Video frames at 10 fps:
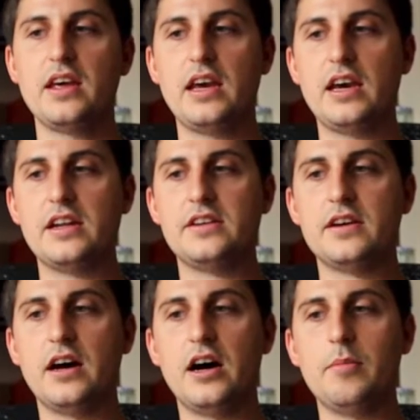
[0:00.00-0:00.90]
and
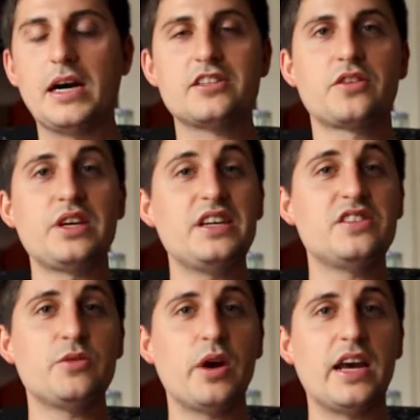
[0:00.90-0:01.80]
um, I took the
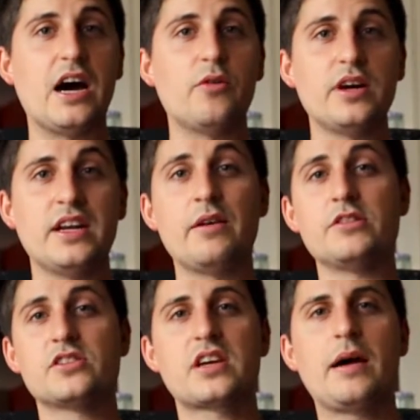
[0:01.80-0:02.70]
easy way out and I
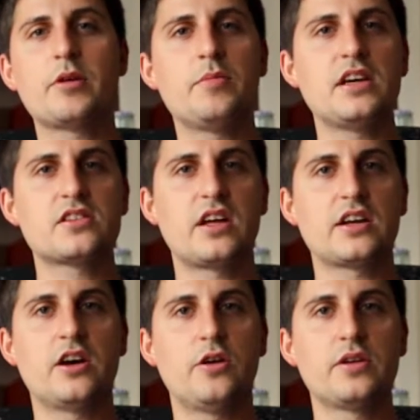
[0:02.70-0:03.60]
would just copy and paste a lot
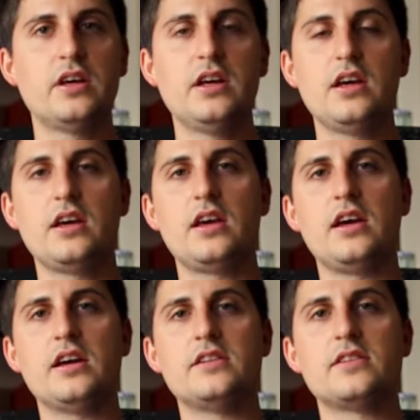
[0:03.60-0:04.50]
of code
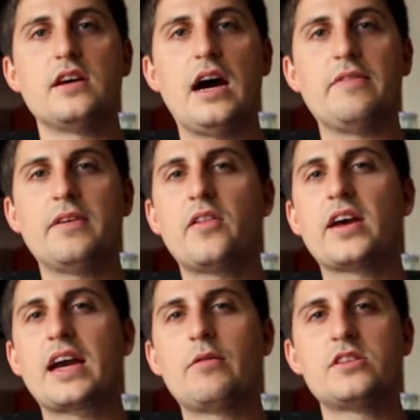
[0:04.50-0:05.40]
and I felt
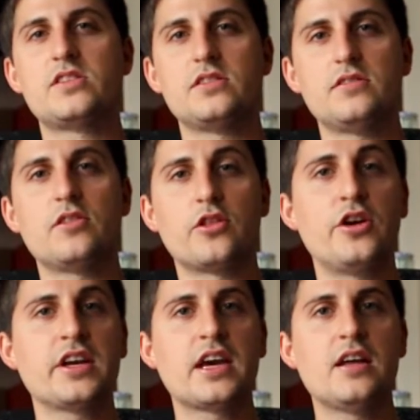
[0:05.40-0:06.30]
like I was
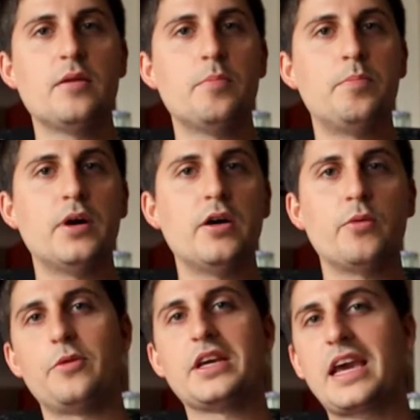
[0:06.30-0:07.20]
learning it but
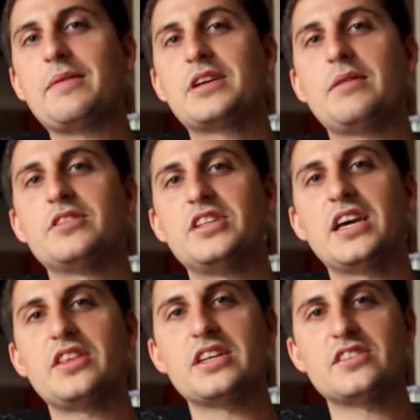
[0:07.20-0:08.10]
when it came time to
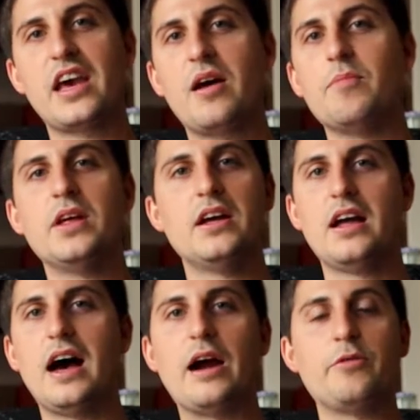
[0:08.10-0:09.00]
take the exam
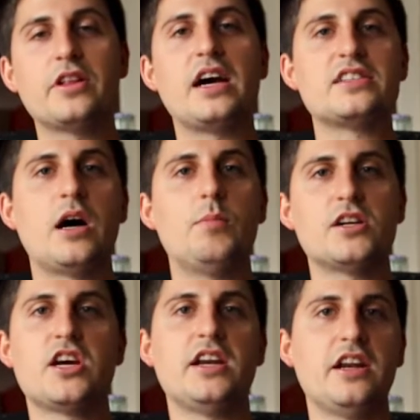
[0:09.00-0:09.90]
I realized how
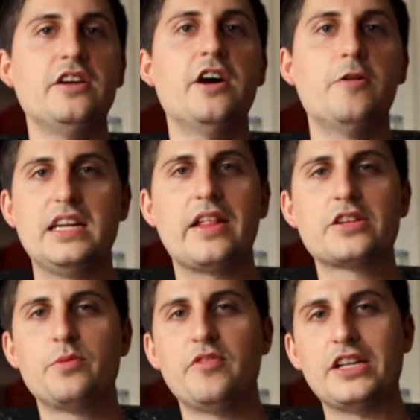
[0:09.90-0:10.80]
much I didn't know. Now
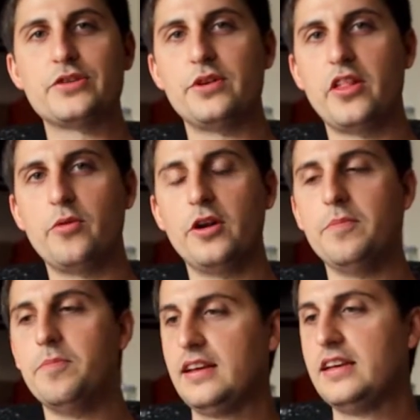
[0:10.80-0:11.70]
let's move on to another one.
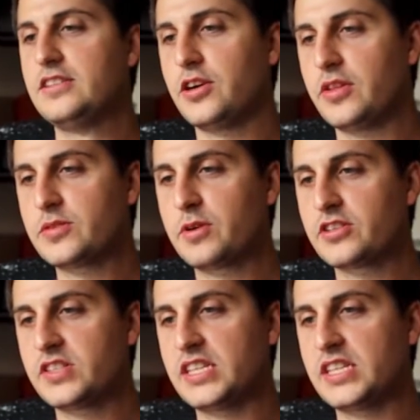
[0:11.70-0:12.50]
So this person